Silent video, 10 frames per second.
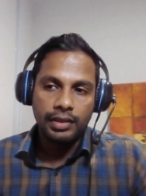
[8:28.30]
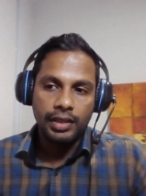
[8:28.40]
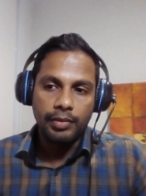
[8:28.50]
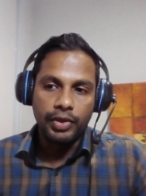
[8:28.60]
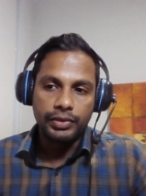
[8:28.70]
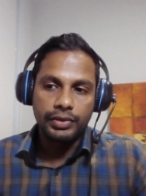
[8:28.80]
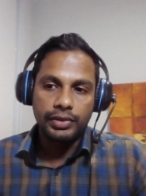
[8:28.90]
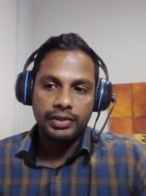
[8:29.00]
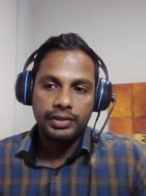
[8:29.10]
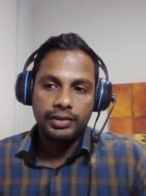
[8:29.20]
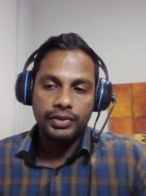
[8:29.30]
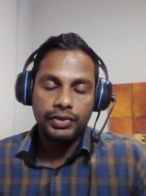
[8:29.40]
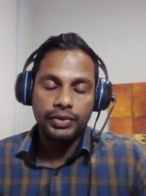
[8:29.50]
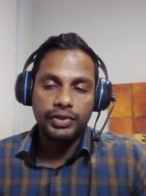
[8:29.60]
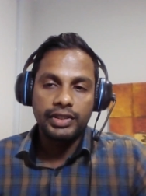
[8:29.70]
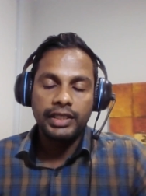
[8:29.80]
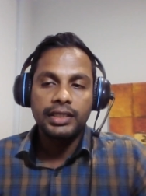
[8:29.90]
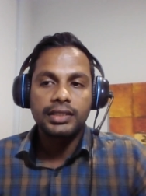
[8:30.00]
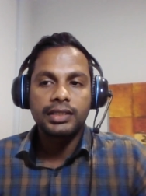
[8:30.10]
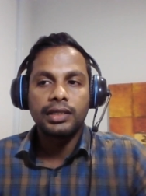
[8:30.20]
about 2 to 3
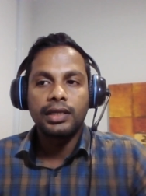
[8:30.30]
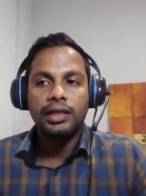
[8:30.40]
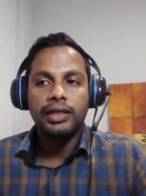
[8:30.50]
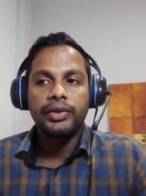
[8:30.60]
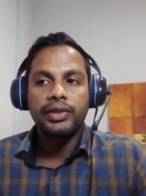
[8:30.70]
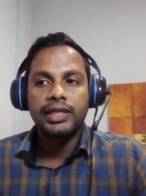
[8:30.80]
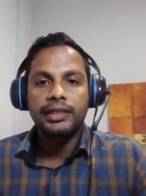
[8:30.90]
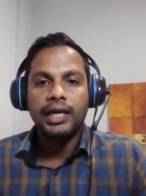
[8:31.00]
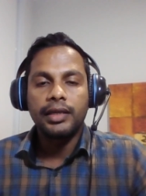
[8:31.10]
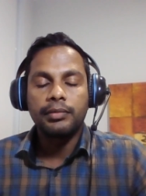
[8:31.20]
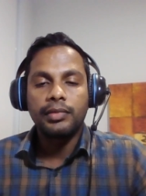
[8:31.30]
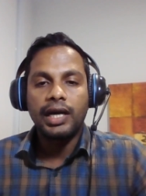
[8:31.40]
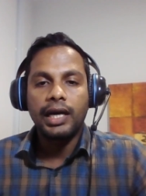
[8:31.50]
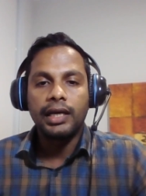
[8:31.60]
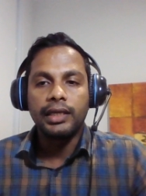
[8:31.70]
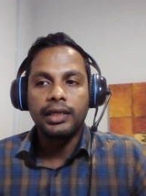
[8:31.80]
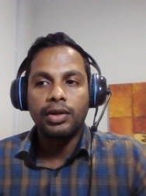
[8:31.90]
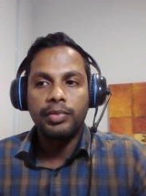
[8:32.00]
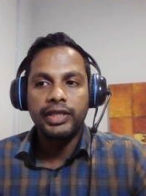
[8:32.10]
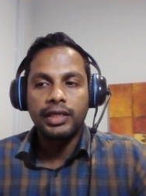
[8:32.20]
years. During the time I
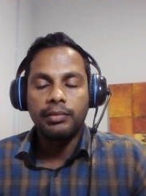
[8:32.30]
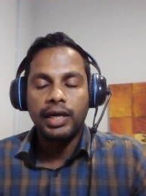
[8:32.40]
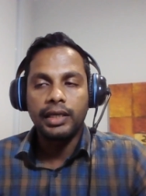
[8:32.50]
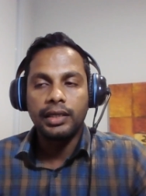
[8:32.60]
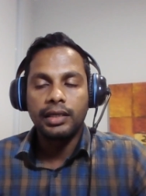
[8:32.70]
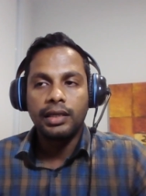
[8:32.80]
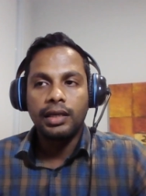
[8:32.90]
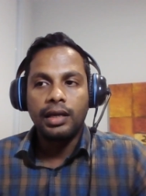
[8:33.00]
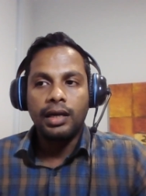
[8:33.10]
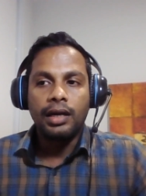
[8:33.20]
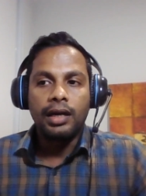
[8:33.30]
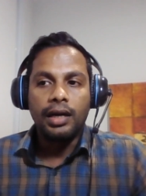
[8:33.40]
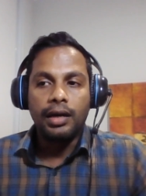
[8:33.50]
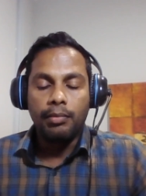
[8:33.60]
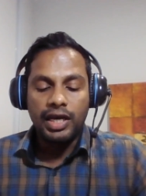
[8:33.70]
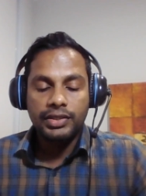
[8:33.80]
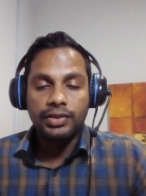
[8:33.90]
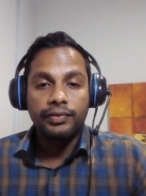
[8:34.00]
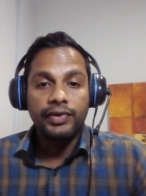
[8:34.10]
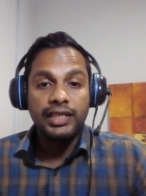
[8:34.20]
completed my Master
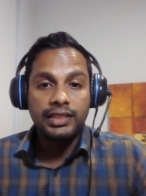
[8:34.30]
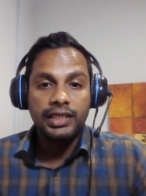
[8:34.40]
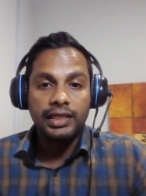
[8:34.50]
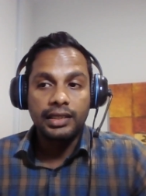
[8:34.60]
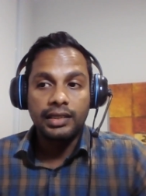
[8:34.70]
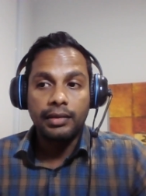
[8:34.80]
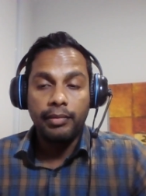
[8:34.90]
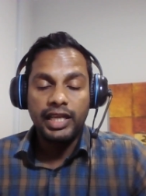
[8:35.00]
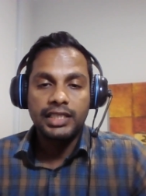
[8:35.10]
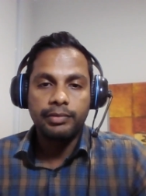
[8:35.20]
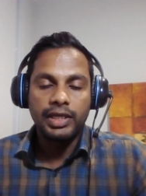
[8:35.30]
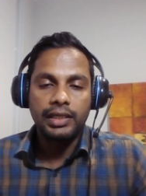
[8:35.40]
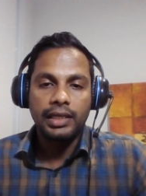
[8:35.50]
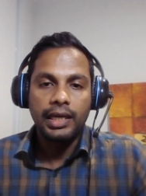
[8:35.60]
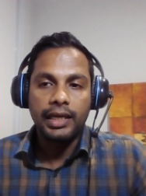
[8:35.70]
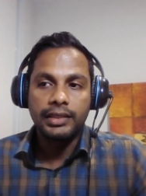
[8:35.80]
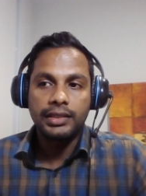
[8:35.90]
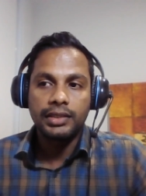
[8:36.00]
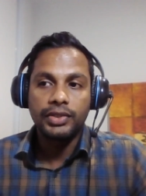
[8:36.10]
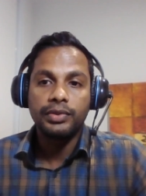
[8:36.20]
of Engineering Management at
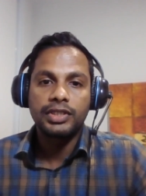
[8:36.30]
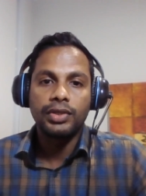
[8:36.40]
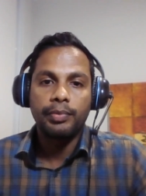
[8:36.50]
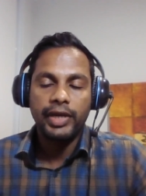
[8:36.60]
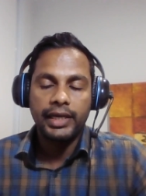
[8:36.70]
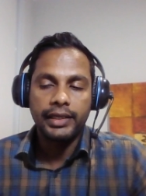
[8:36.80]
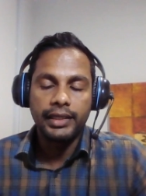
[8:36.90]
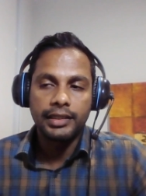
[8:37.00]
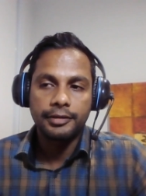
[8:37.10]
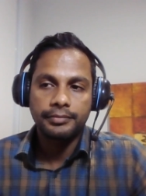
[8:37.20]
University of Paradenia.